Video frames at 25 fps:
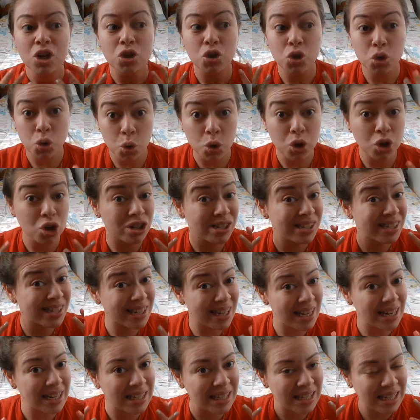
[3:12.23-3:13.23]
to your
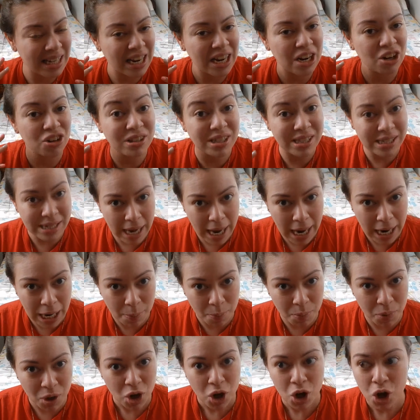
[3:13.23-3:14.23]
skincare type,